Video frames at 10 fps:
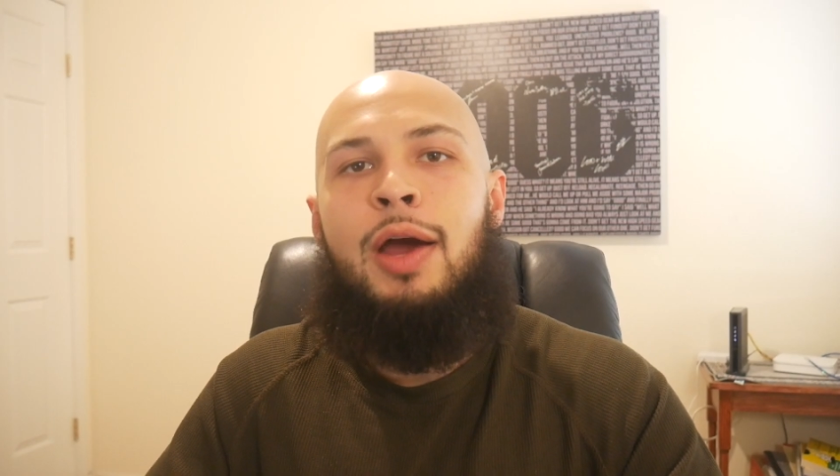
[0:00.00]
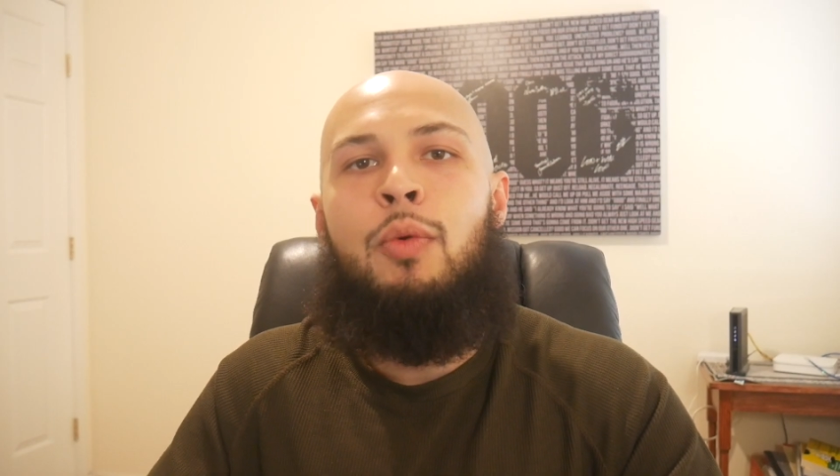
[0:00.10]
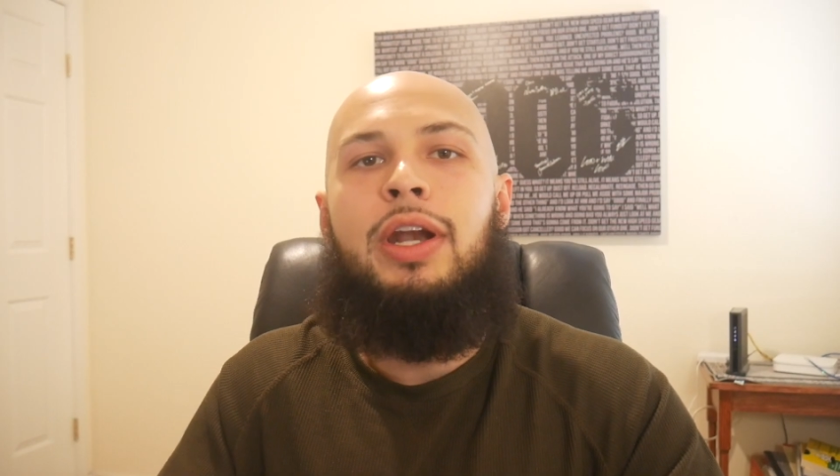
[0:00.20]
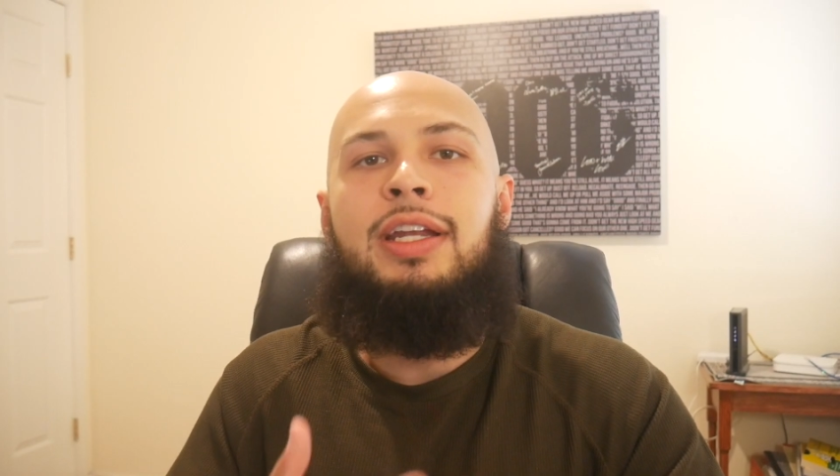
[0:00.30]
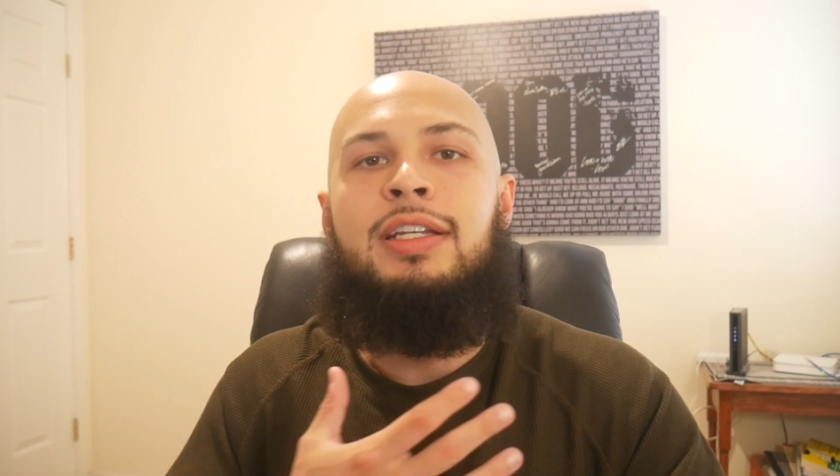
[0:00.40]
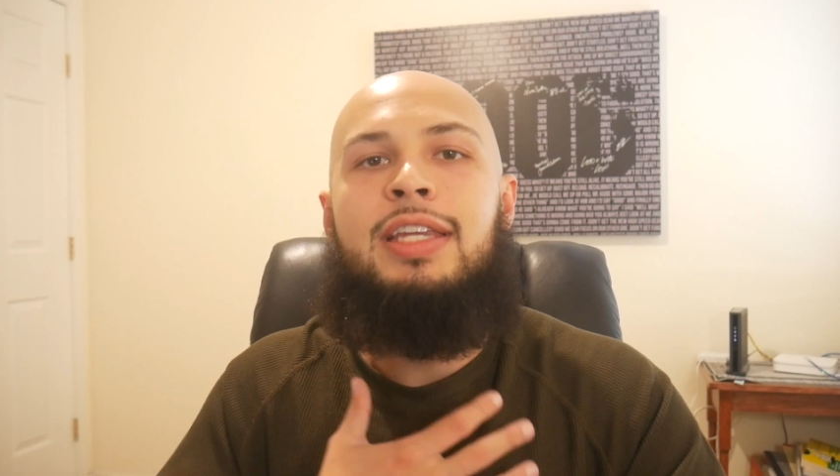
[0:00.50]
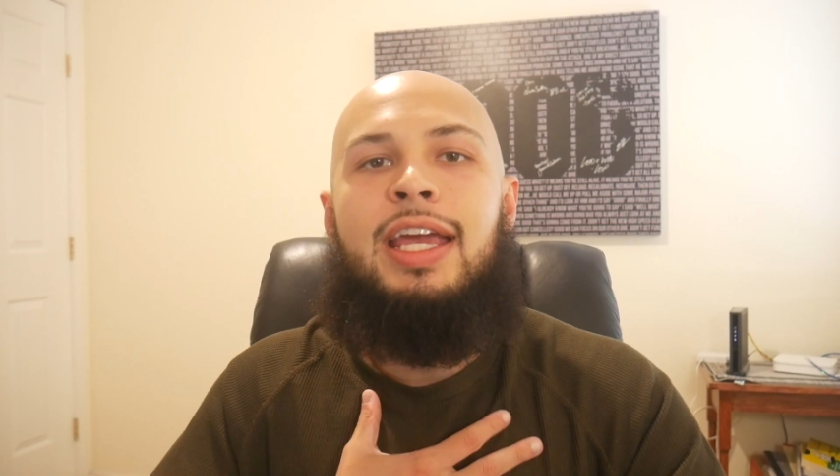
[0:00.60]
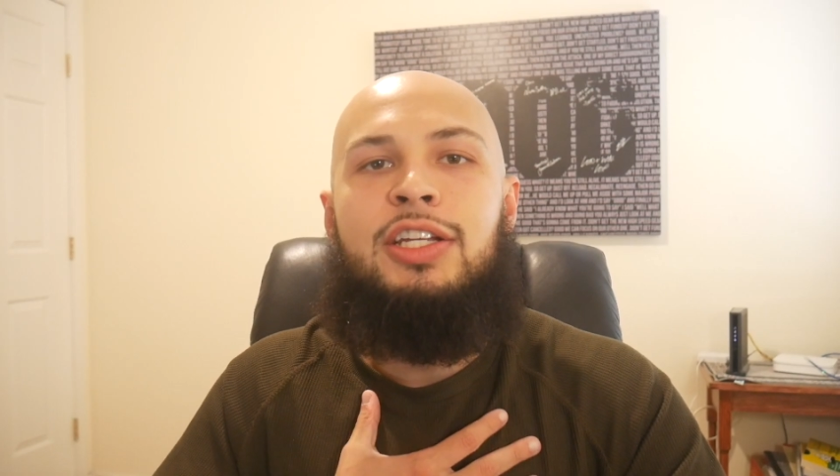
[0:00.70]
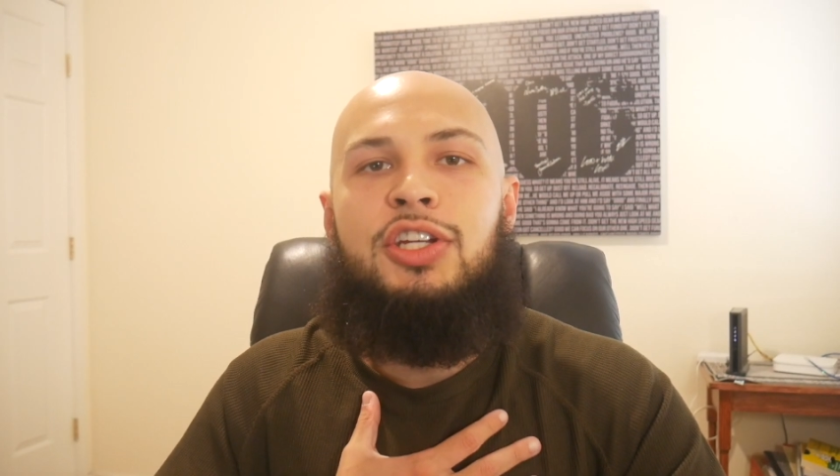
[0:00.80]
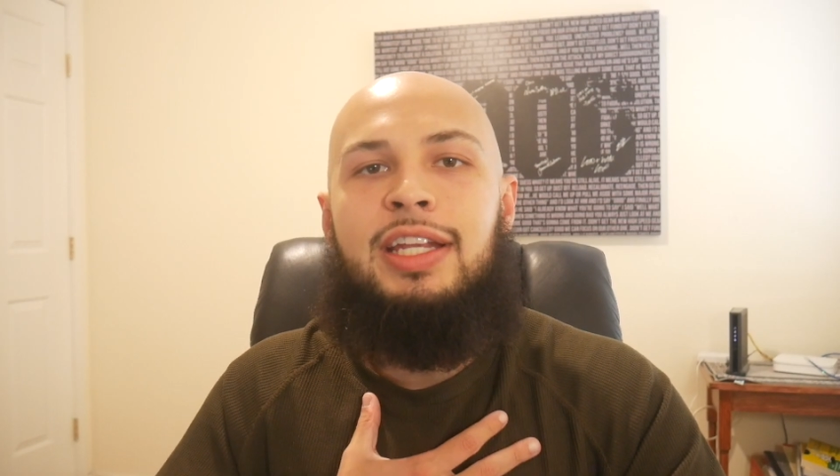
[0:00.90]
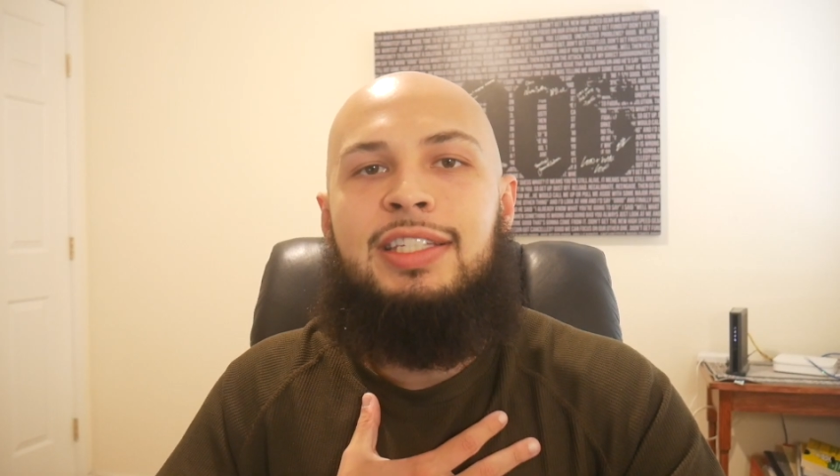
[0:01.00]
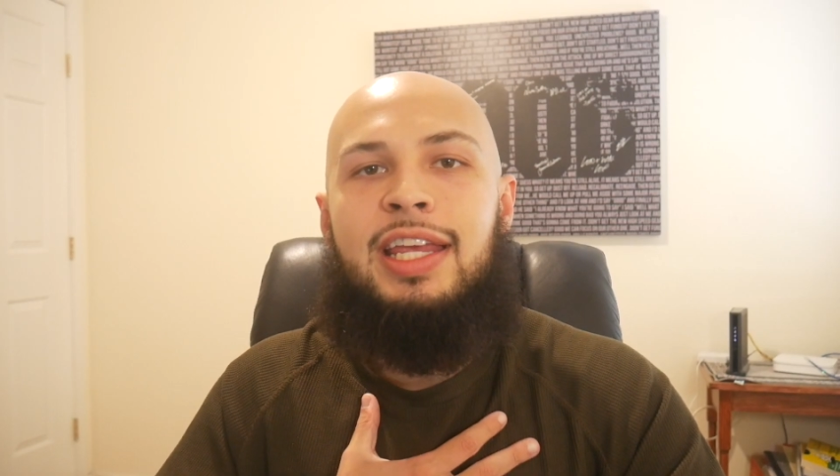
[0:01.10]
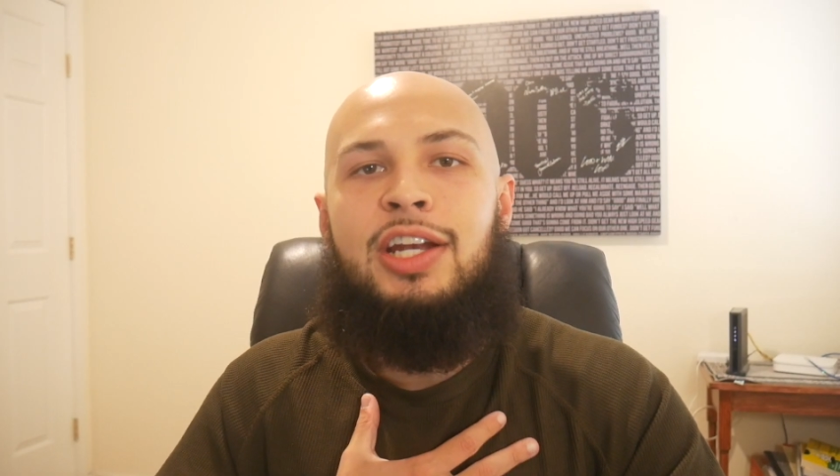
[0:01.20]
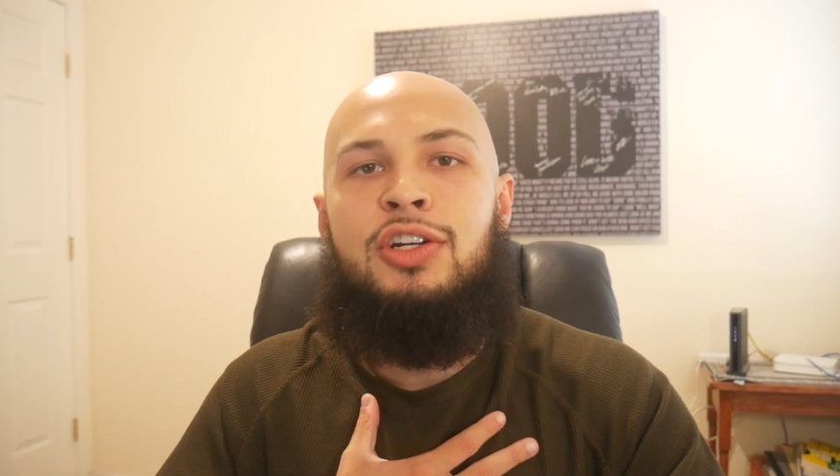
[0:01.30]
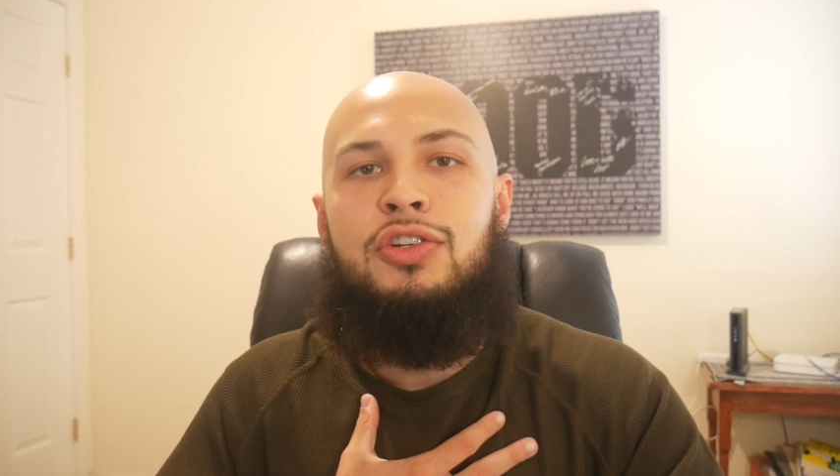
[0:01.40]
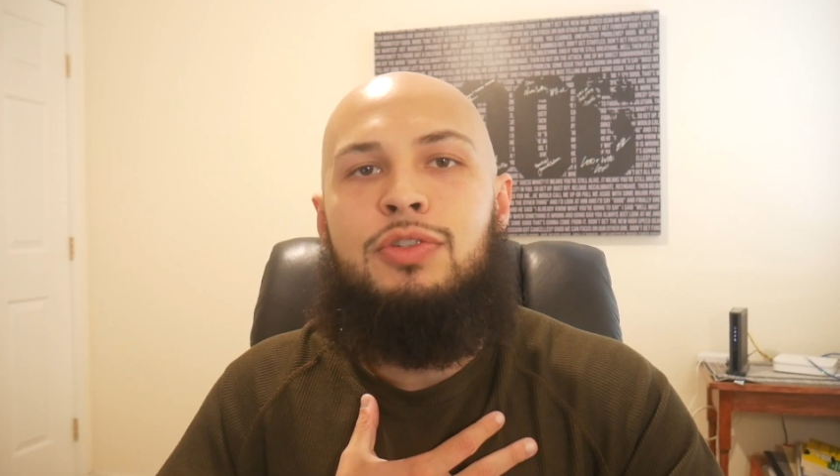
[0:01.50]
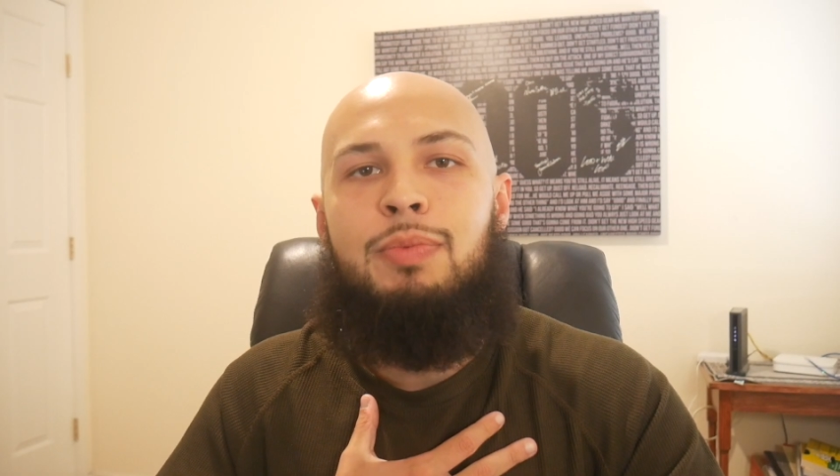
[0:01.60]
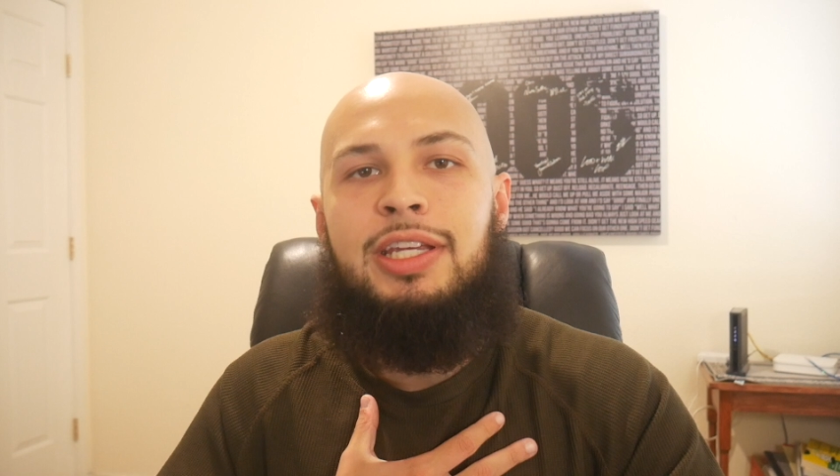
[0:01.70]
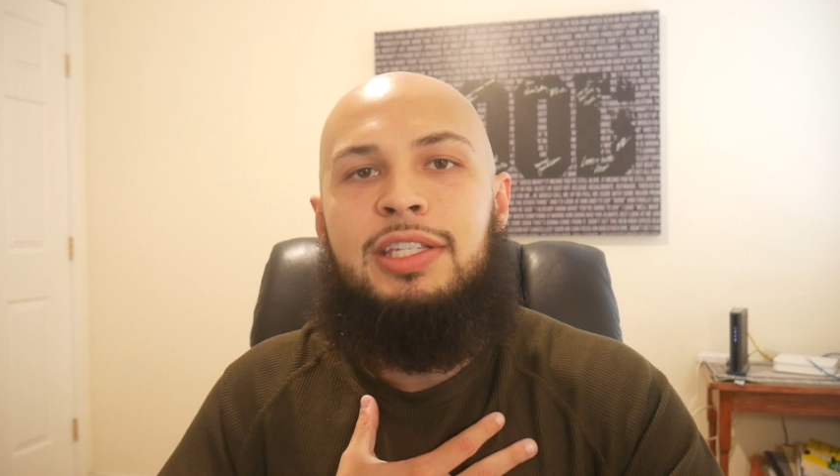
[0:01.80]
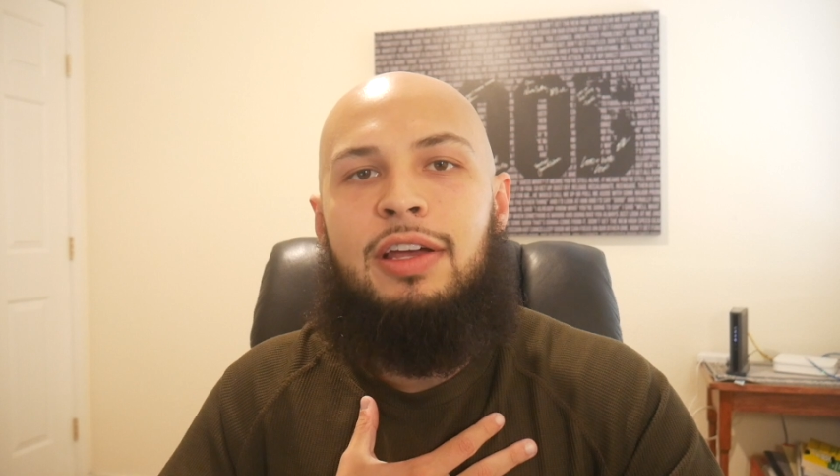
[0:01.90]
I want to take a chance to introduce
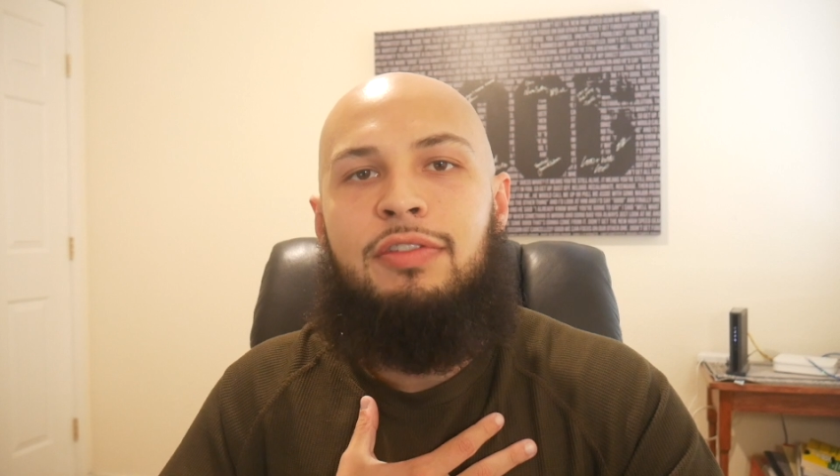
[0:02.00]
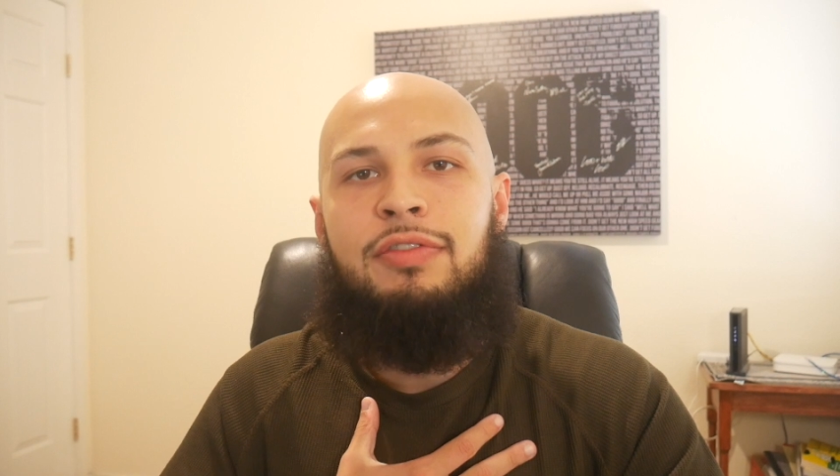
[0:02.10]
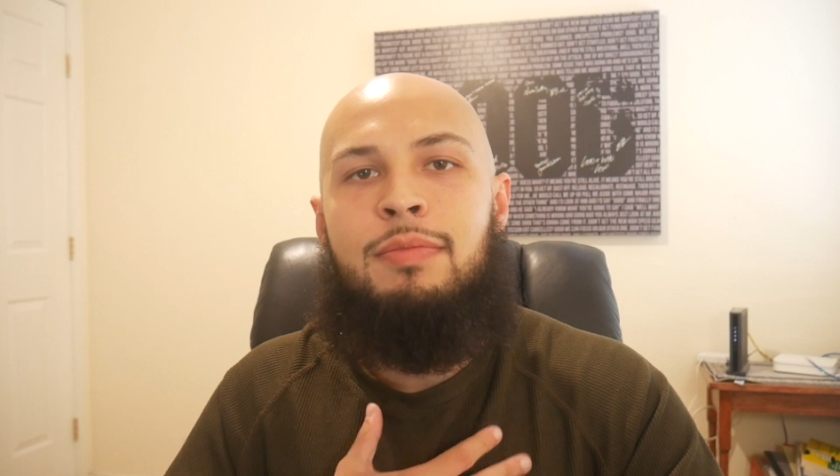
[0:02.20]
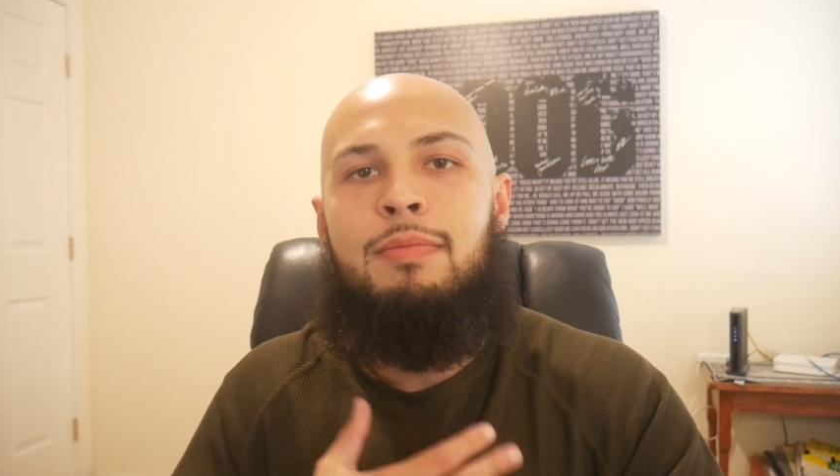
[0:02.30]
myself.